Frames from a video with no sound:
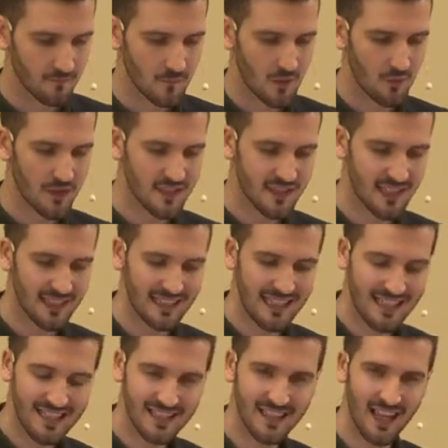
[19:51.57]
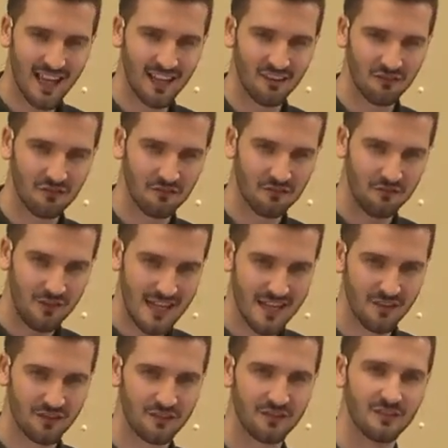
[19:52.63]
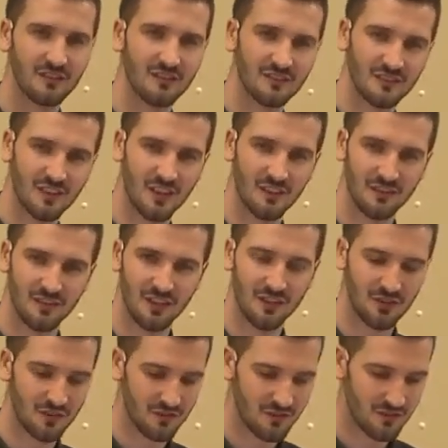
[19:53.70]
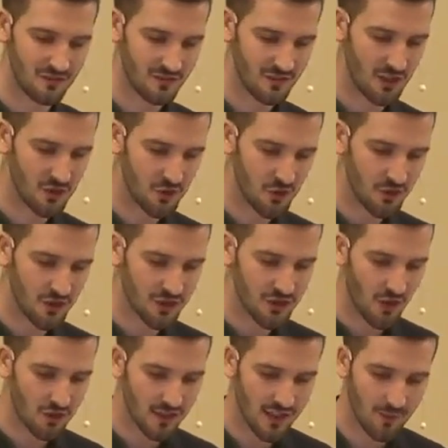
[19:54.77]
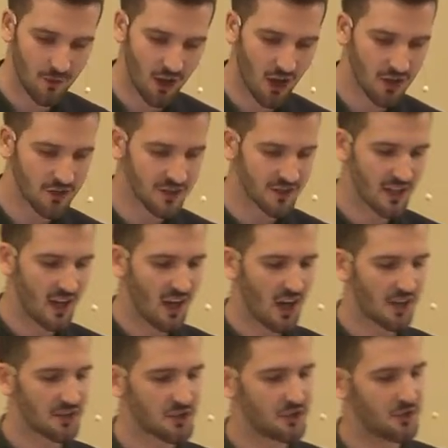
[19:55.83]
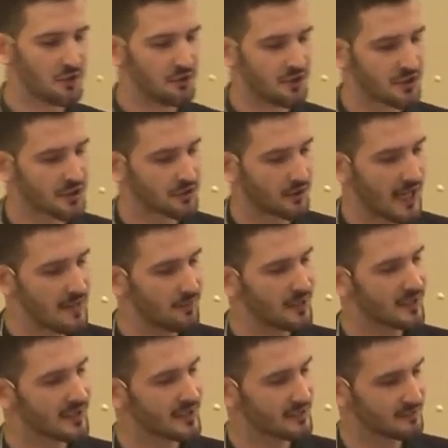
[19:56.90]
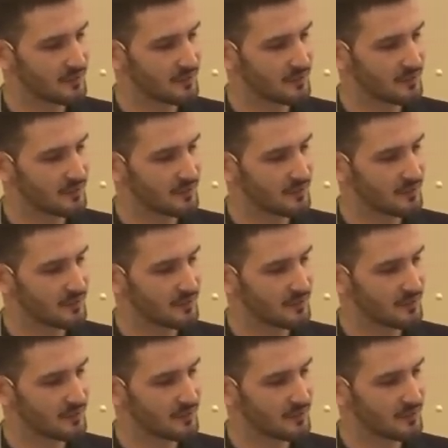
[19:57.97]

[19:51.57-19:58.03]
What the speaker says: What exactly is that faith that that Jude is talking about. How does Jude describe it?